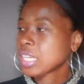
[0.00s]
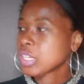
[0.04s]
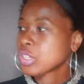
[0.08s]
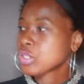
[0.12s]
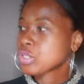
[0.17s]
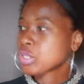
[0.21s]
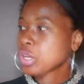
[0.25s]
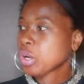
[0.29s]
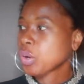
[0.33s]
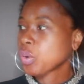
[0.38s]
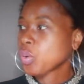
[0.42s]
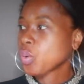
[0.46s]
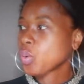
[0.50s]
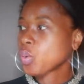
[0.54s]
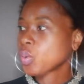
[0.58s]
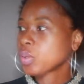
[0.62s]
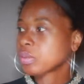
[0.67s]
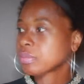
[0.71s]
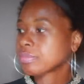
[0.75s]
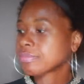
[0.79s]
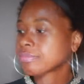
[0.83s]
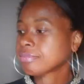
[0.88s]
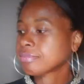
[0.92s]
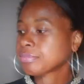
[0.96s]

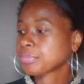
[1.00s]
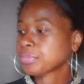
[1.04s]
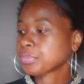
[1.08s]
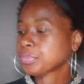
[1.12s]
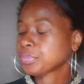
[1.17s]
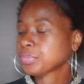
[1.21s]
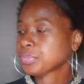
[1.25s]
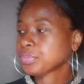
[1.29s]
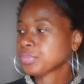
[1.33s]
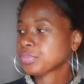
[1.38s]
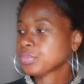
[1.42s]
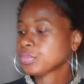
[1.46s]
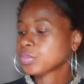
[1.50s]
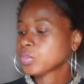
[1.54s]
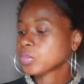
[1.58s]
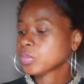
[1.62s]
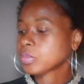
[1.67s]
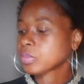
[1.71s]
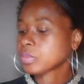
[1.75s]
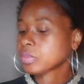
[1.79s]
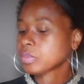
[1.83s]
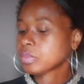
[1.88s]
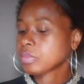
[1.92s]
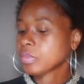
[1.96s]
So
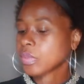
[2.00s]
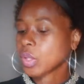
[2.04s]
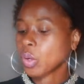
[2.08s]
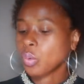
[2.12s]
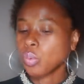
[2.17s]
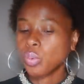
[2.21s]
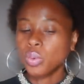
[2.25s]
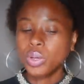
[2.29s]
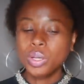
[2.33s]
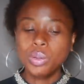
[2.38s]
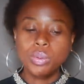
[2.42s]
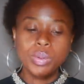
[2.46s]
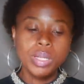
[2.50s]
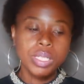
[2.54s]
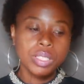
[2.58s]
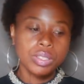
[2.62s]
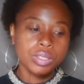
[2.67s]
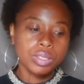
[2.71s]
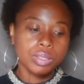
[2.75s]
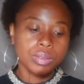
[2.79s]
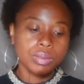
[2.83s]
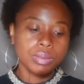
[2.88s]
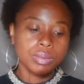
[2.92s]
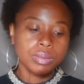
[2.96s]
what do we
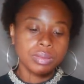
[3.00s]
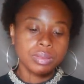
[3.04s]
do